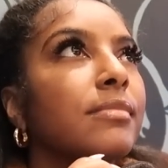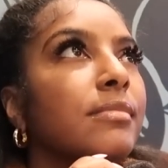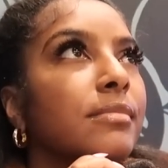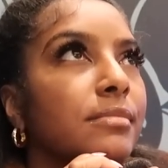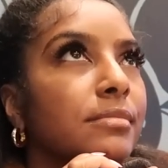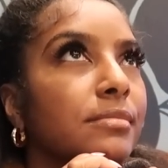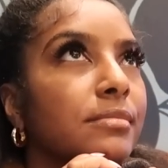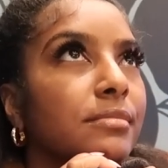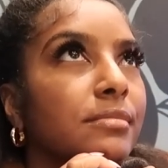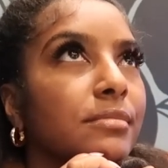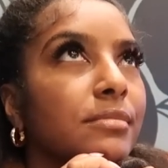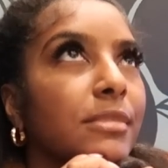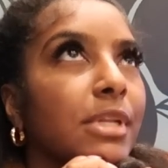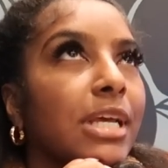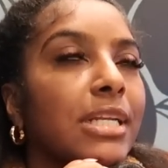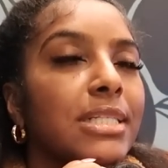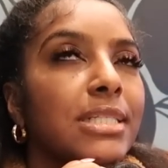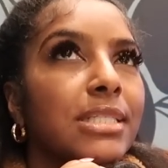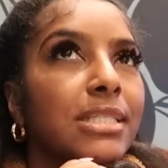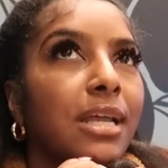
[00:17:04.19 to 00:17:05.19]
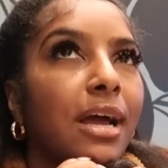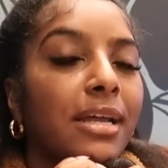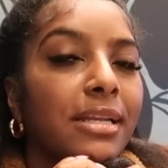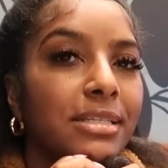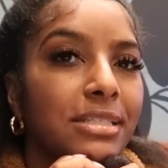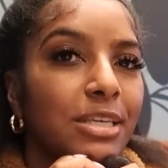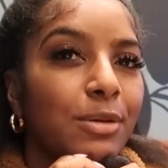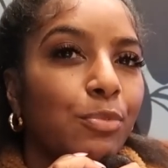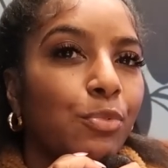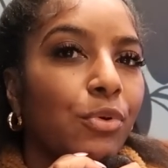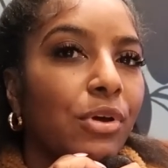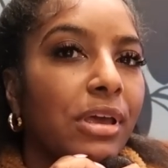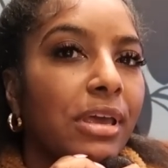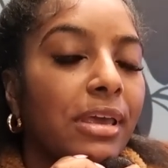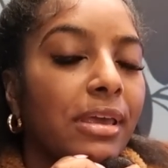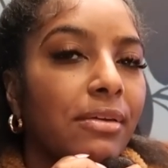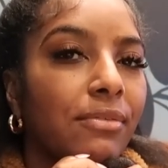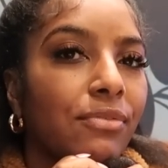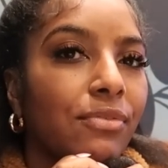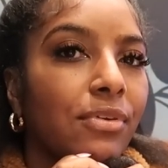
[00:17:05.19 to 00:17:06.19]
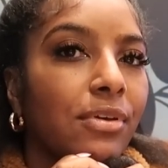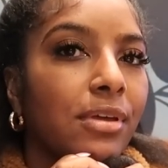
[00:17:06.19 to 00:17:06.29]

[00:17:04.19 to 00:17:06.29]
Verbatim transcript: mm, it's not deep wave.